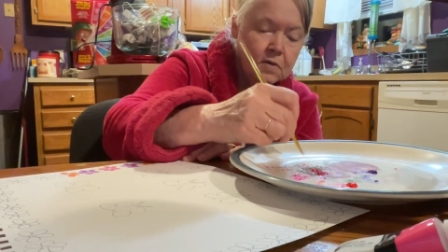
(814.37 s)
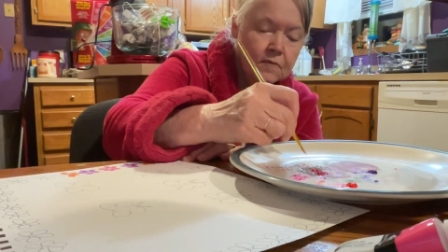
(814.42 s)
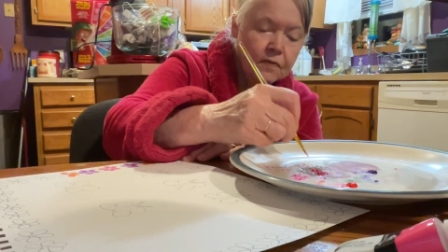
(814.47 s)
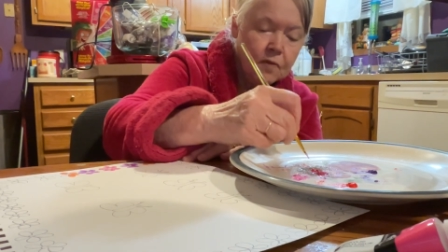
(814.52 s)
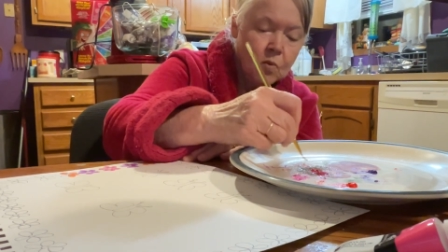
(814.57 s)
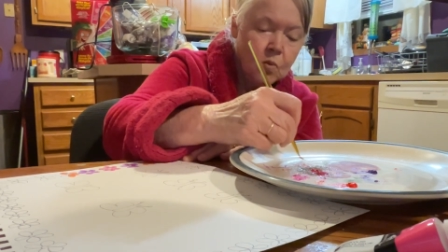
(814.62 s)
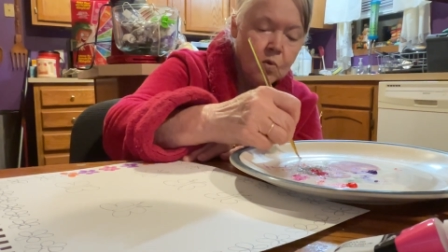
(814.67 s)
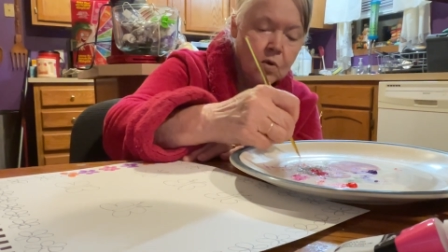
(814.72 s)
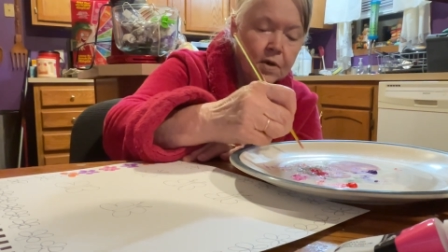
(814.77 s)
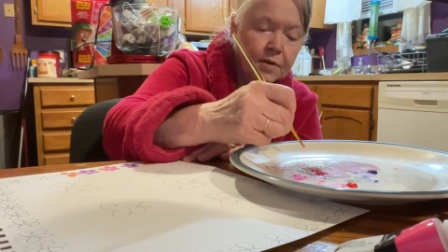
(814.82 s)

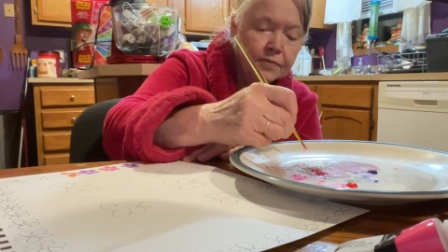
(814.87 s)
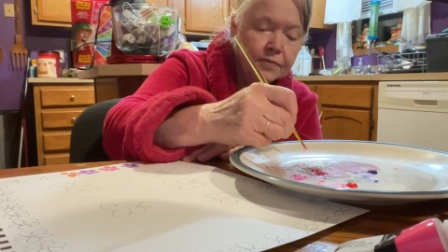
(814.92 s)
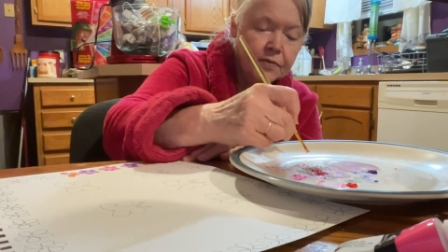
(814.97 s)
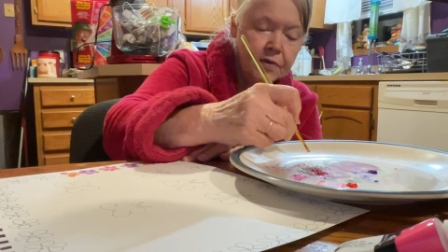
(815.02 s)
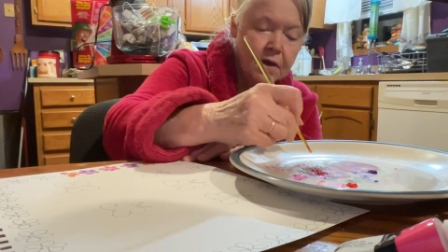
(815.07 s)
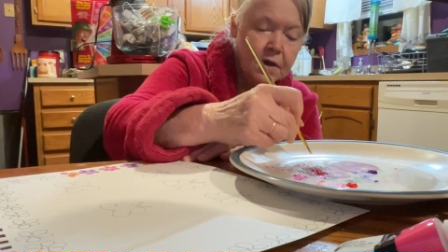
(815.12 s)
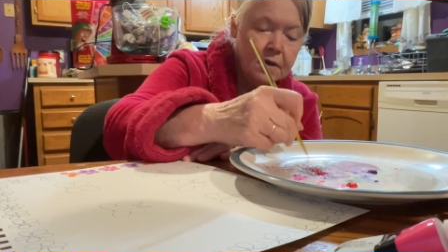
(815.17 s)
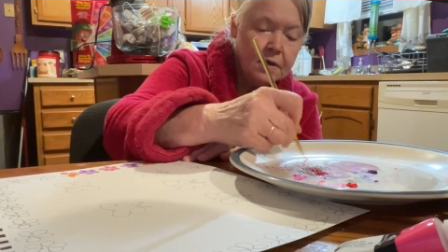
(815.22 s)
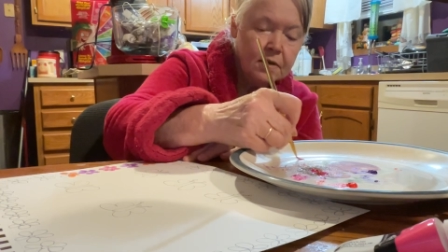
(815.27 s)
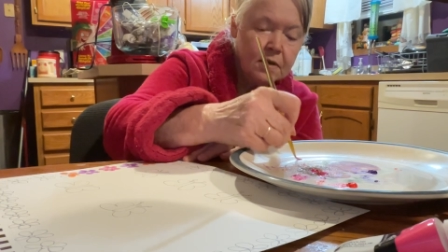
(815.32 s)
for one
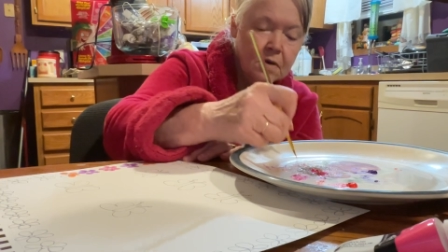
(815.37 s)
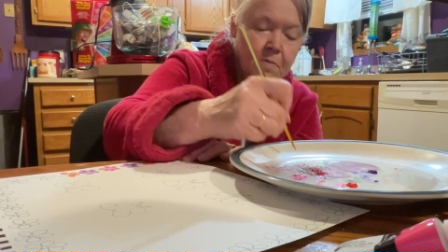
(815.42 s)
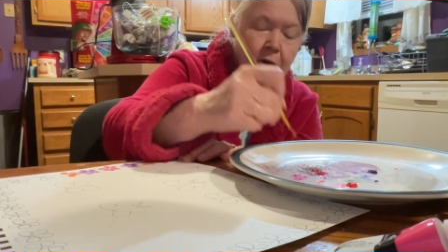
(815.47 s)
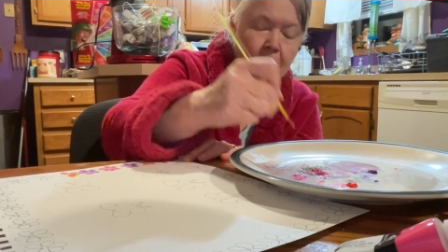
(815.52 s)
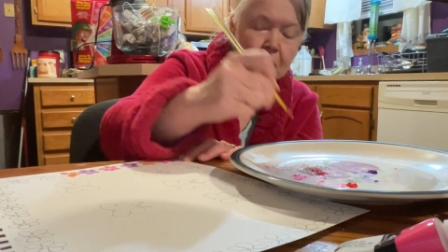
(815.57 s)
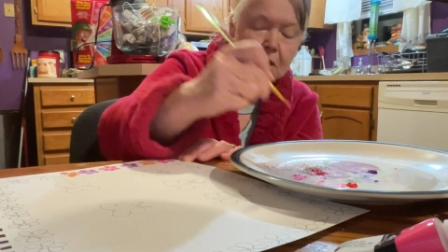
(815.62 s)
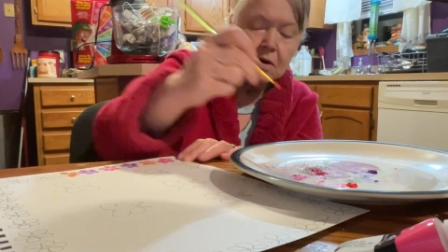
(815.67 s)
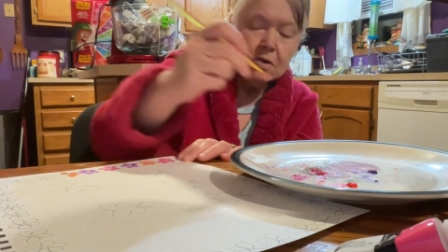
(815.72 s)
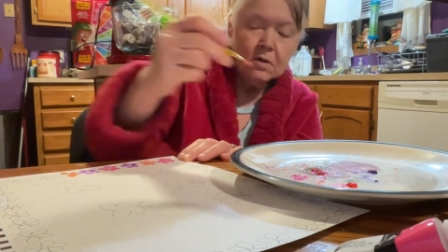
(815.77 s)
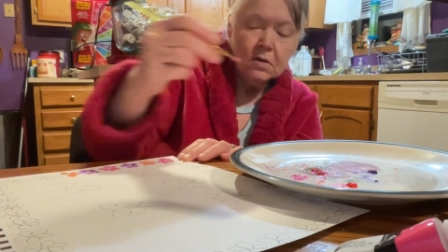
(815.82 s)
thing,
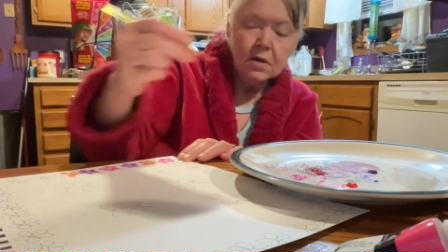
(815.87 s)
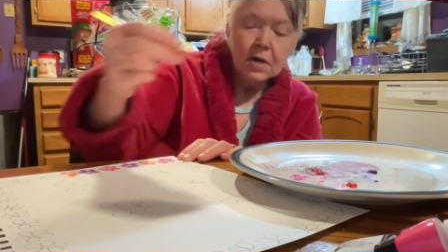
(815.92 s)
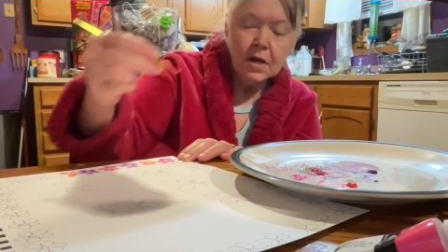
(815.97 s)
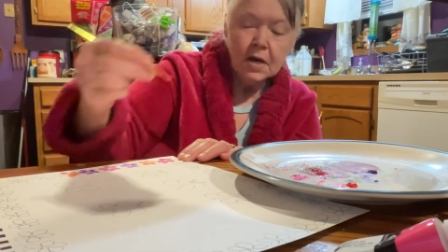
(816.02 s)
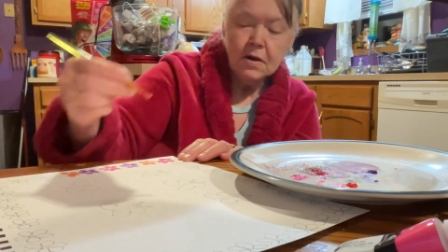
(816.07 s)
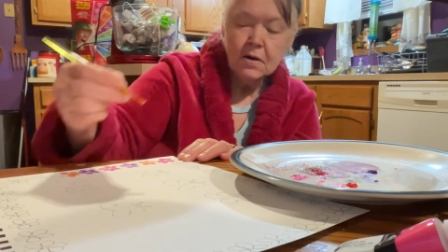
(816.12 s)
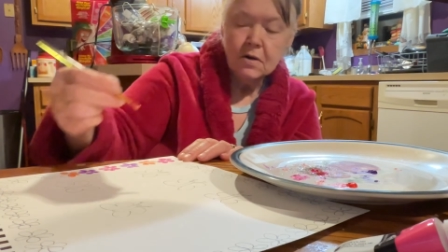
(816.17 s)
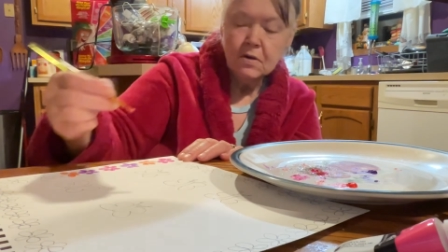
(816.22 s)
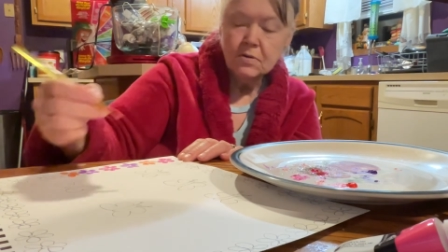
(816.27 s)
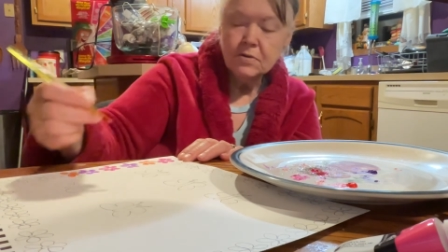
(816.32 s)
Kamala
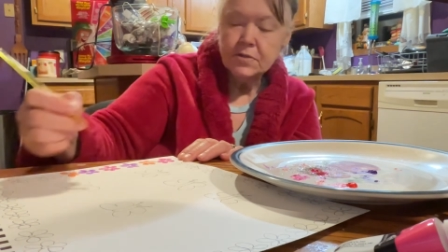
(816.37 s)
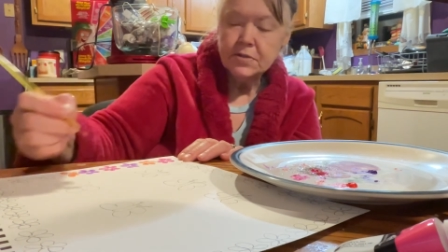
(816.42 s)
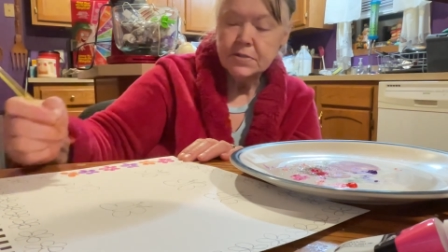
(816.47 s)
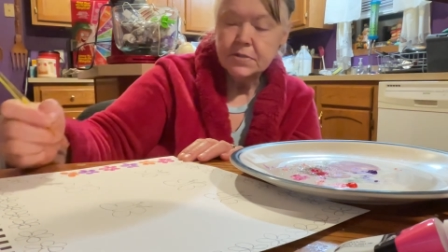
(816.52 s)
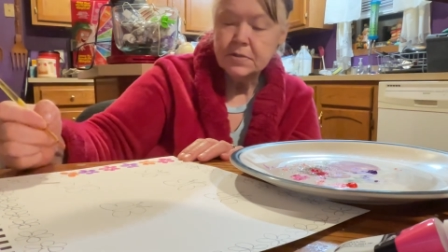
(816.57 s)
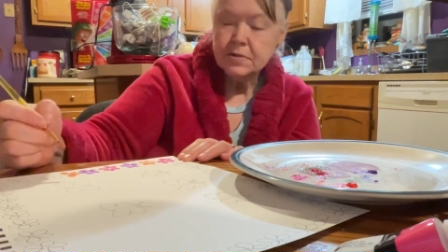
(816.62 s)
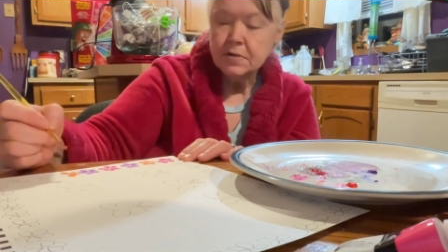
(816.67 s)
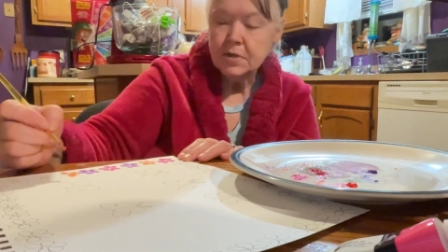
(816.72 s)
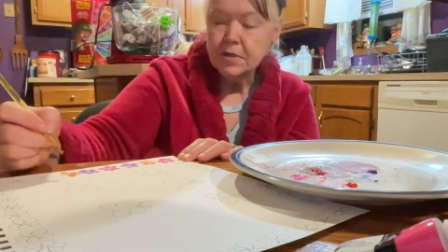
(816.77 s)
Harris